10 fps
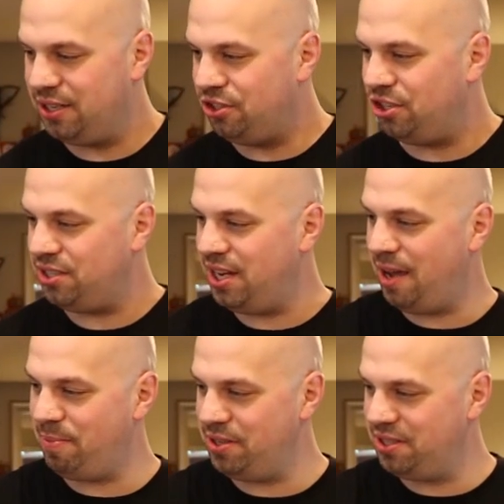just
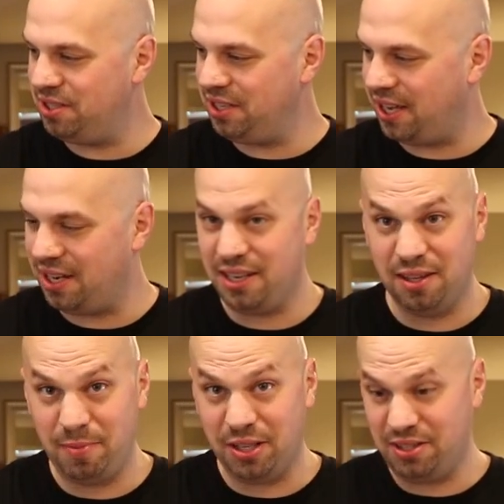happened to get
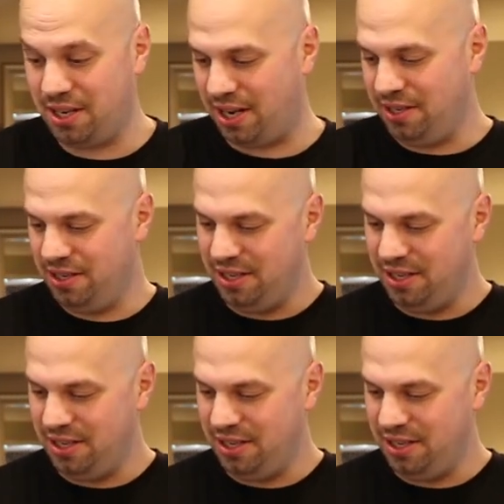in the mail today